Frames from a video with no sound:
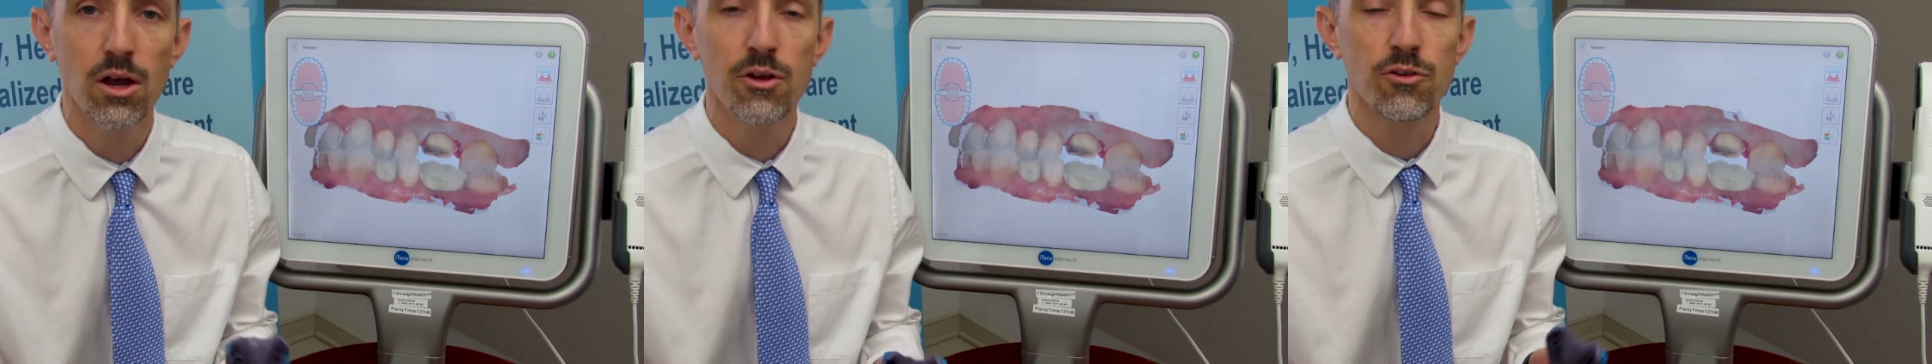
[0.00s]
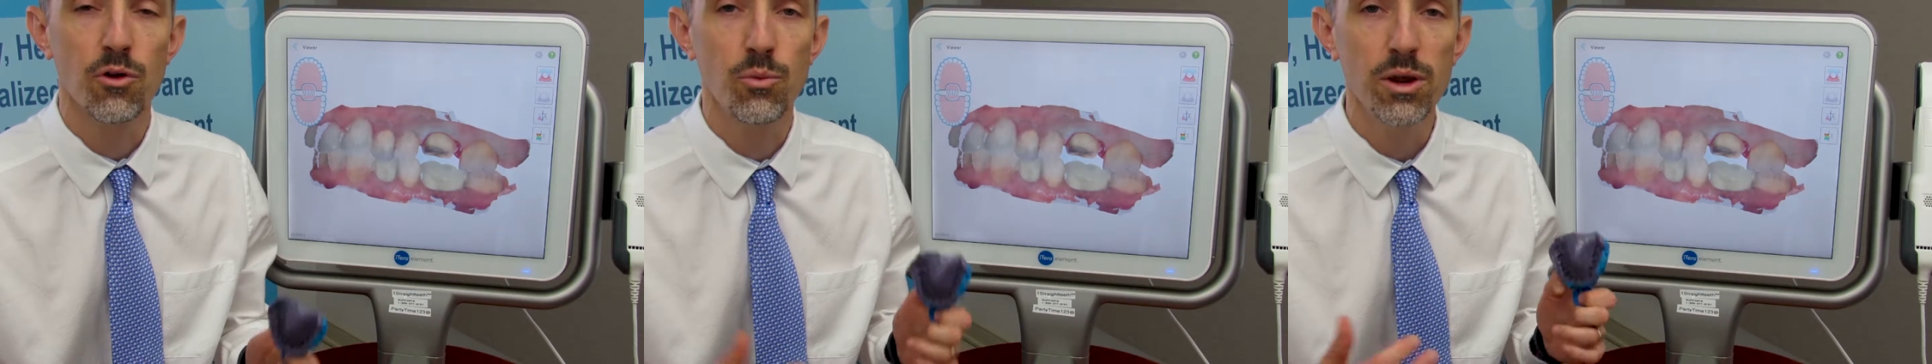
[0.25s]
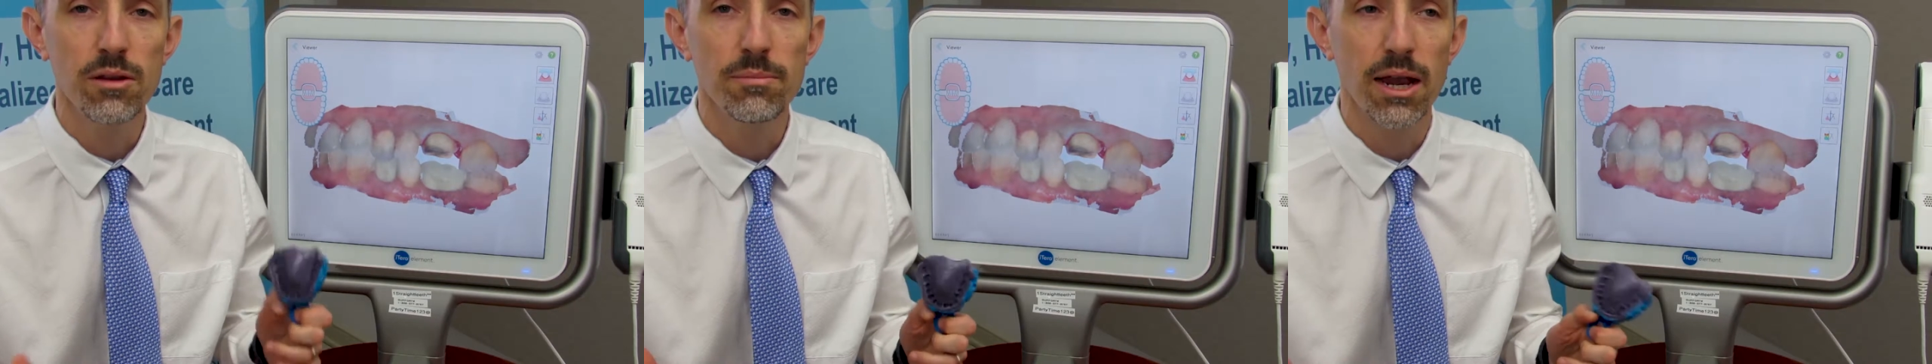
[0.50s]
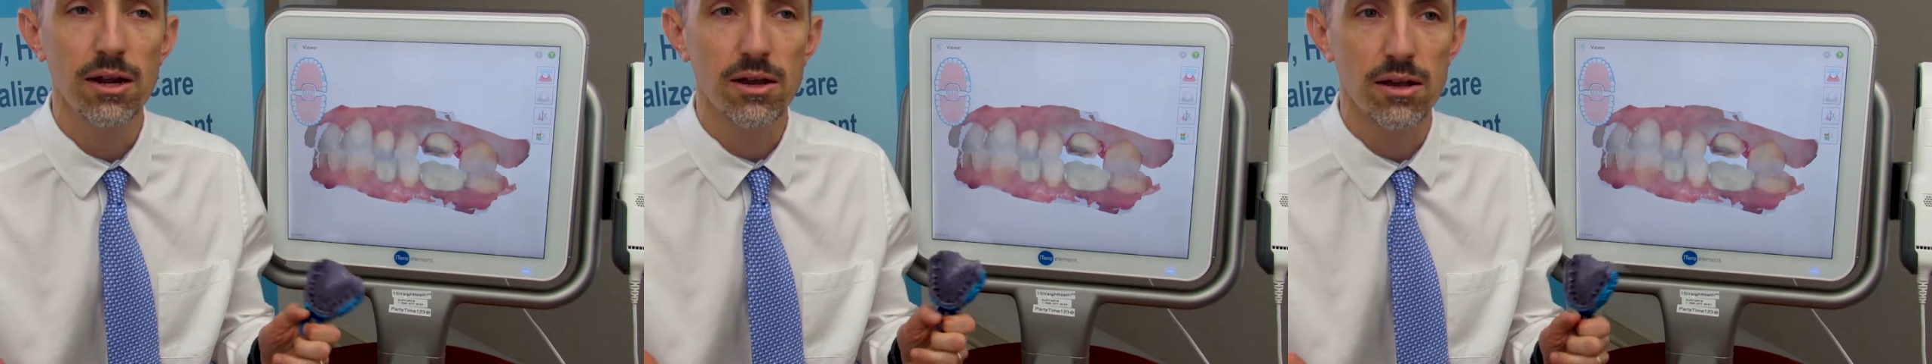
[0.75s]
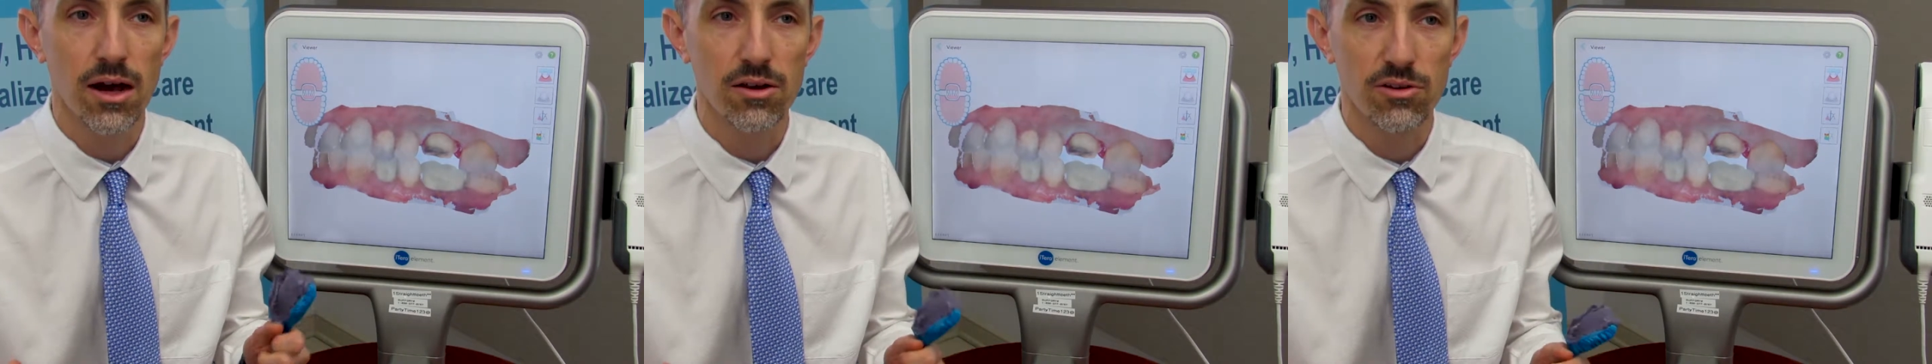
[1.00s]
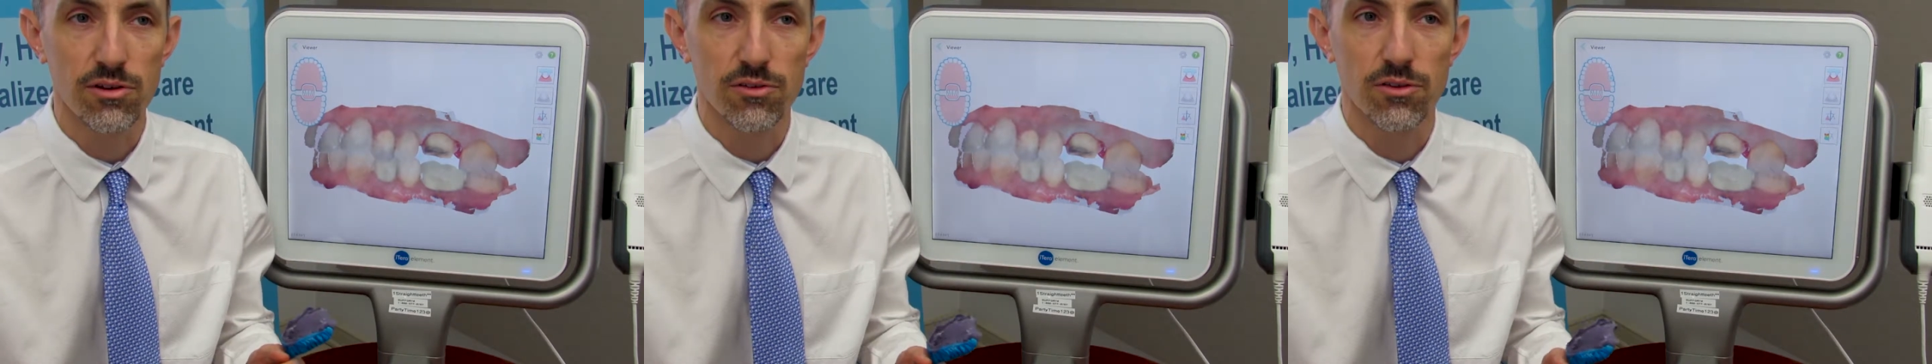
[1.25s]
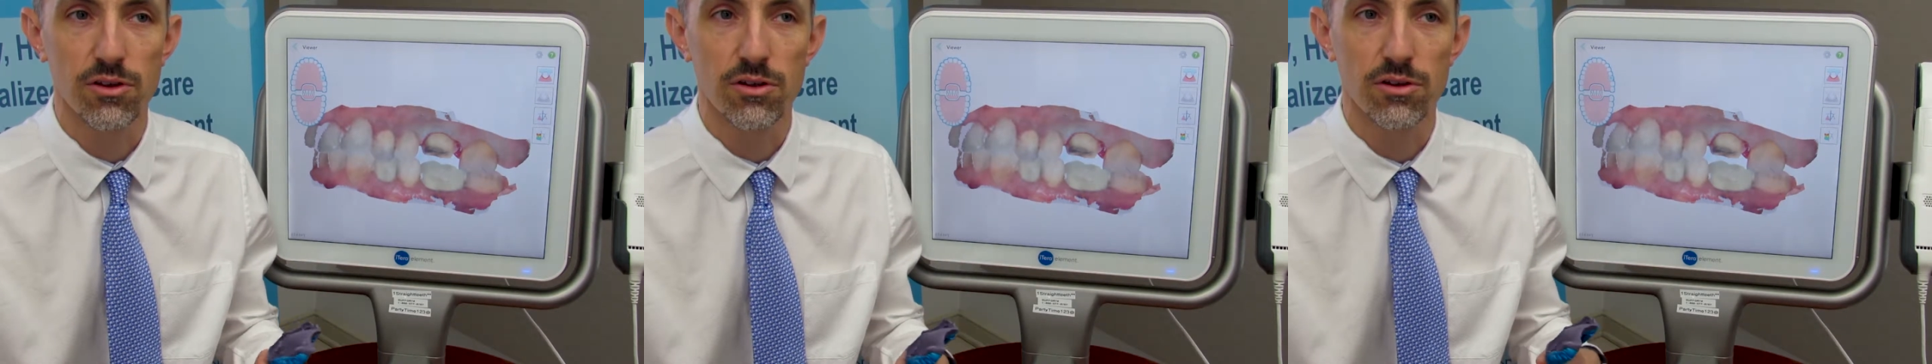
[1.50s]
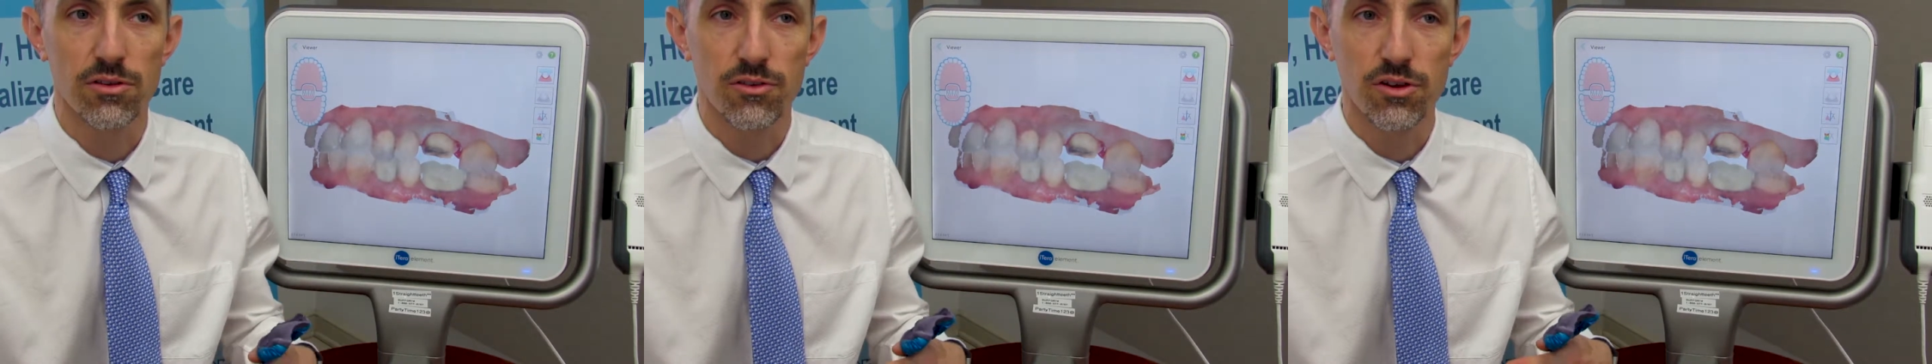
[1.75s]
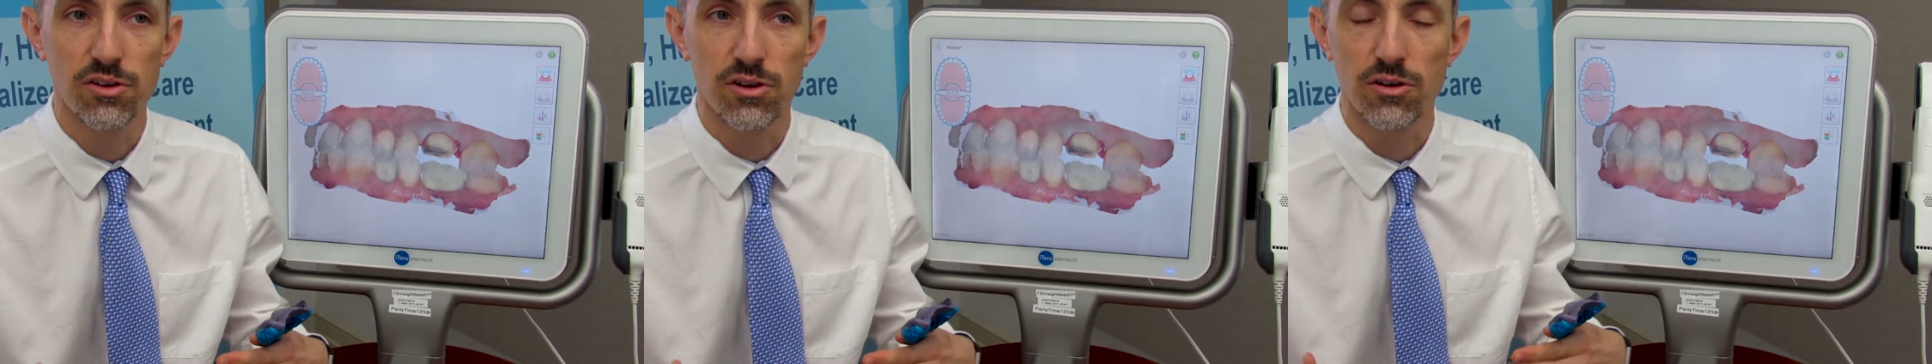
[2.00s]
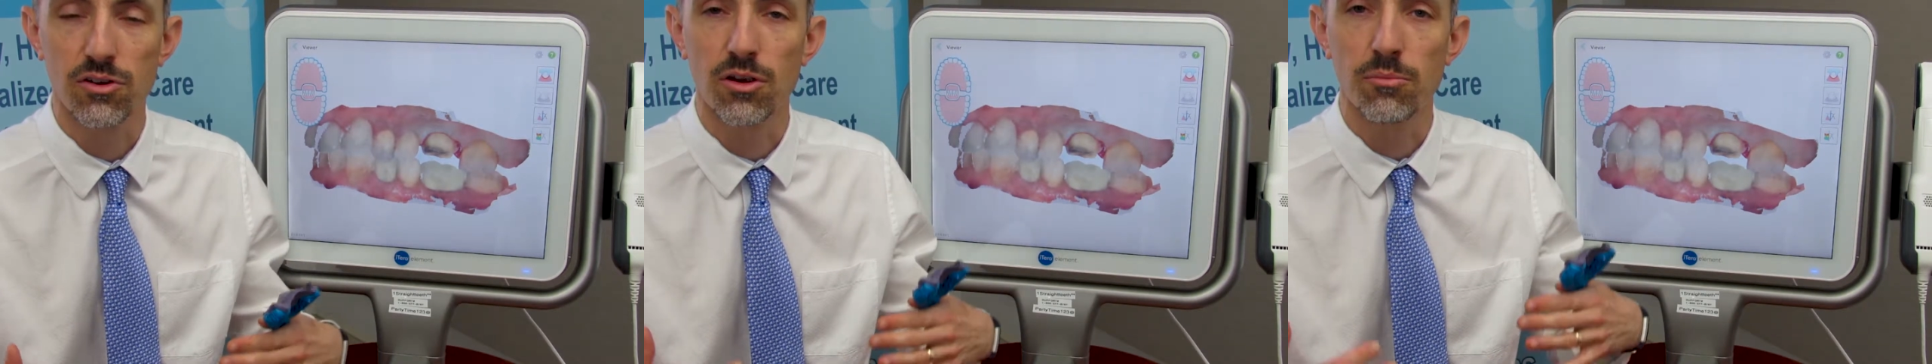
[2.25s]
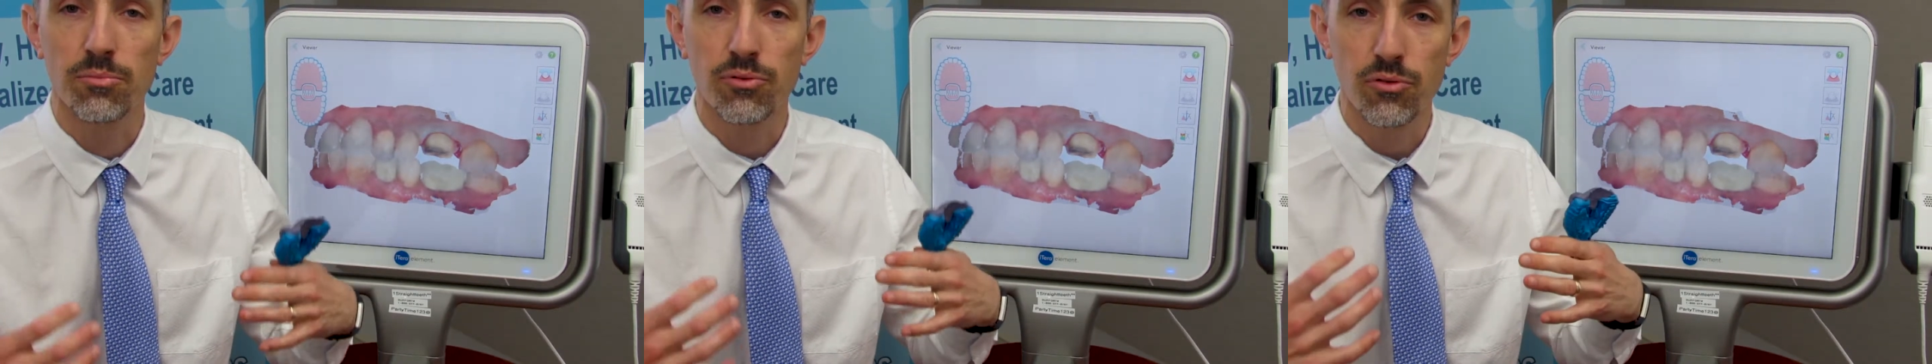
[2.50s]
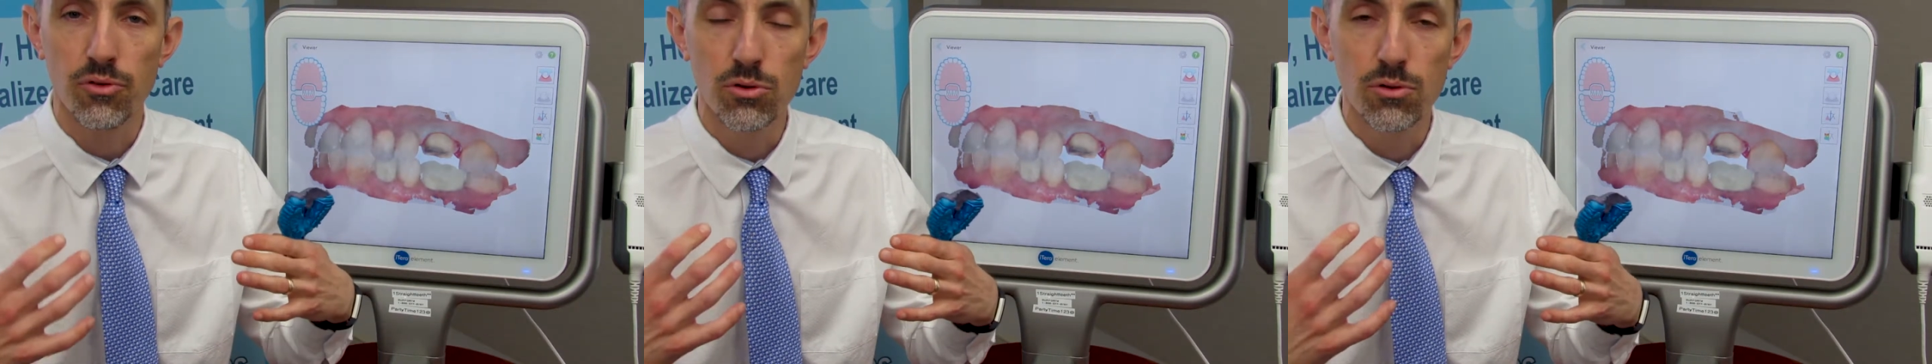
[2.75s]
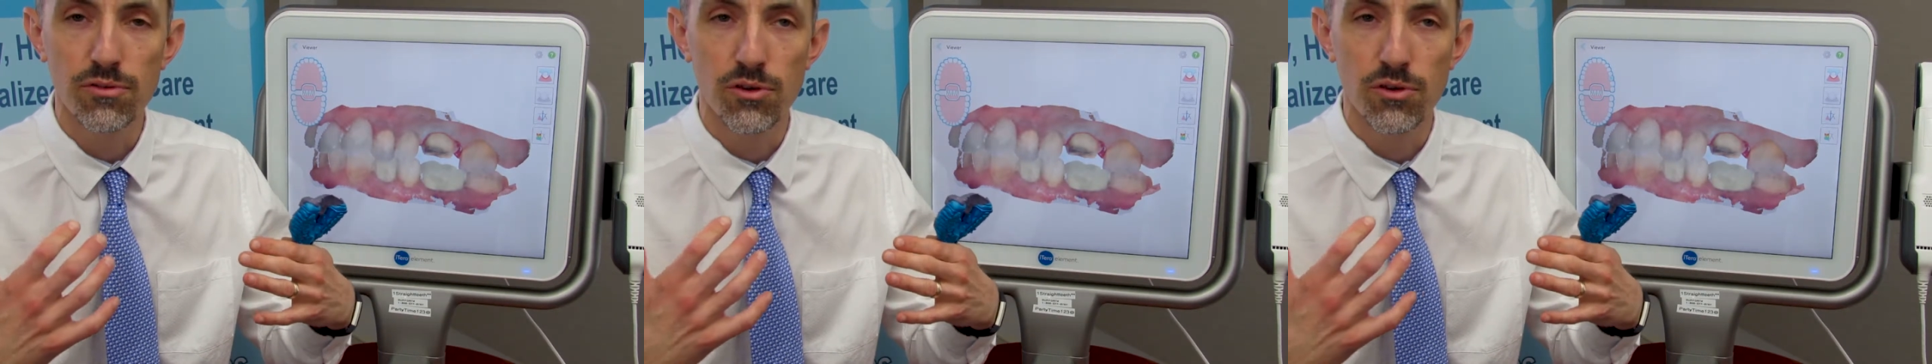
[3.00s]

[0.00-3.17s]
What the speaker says: So we made a conscious decision to improve